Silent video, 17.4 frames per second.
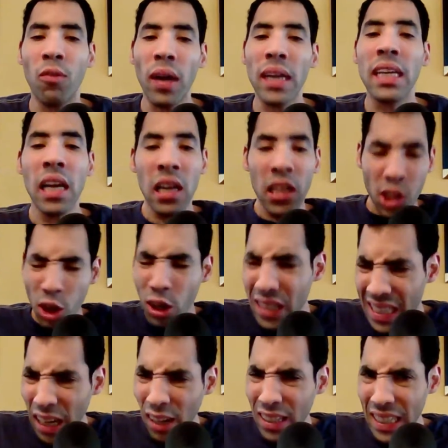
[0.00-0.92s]
Like, you
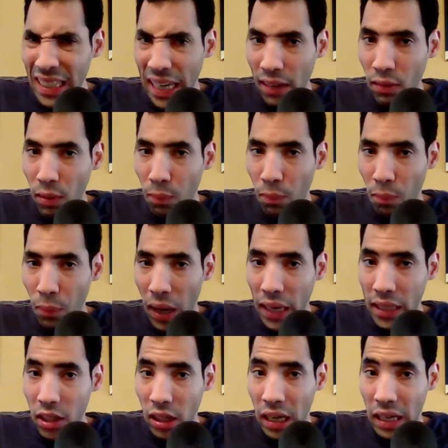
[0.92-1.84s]
can tell this game was
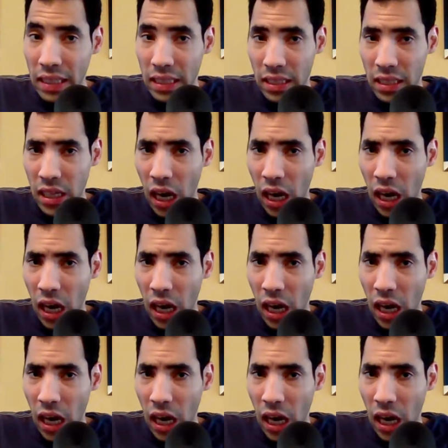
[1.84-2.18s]
made in a